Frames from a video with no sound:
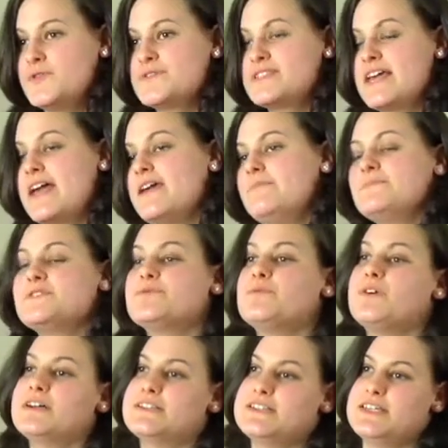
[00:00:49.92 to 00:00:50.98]
those games
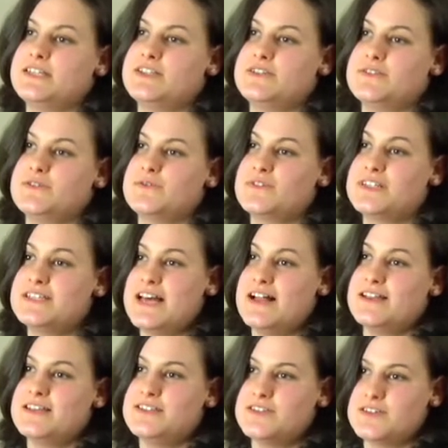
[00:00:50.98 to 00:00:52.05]
wanted to
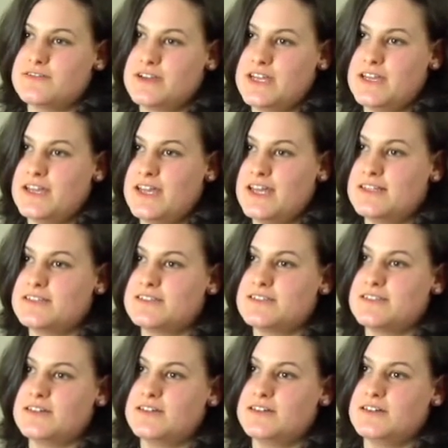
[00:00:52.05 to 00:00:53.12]
retell history
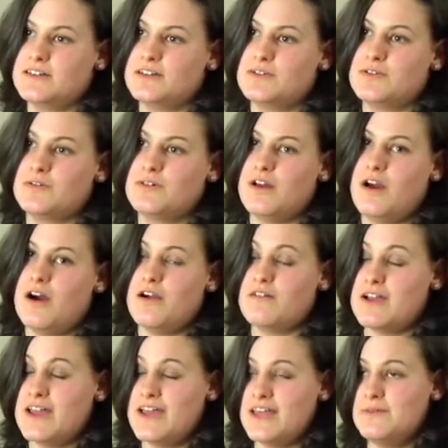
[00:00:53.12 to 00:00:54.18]
and uh,
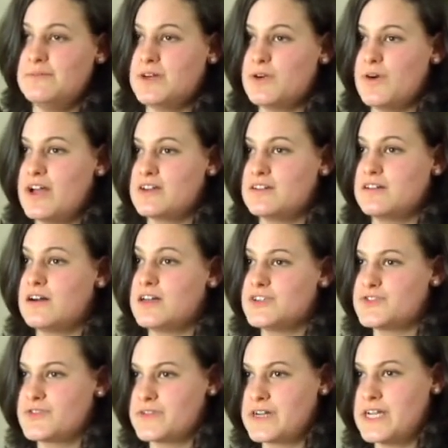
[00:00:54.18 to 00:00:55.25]
our aim, quite on the
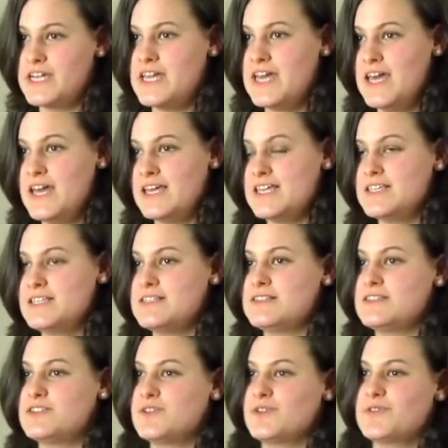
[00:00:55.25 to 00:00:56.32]
contrary,
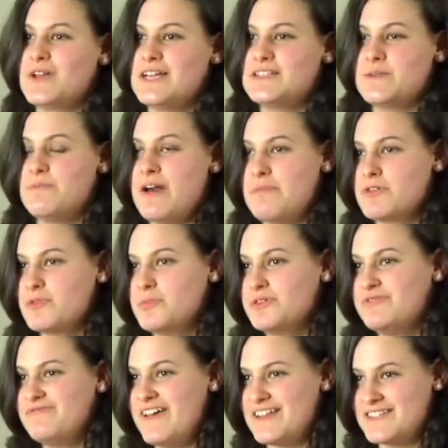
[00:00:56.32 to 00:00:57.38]
is to create a
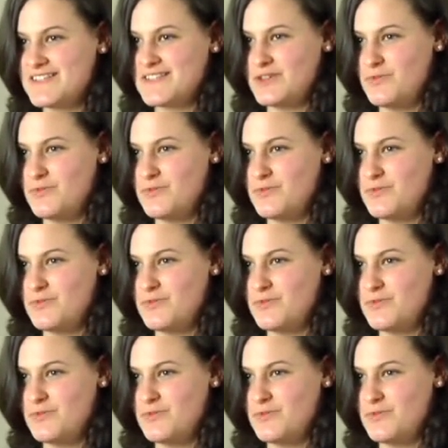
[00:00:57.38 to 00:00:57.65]
memorable fantasy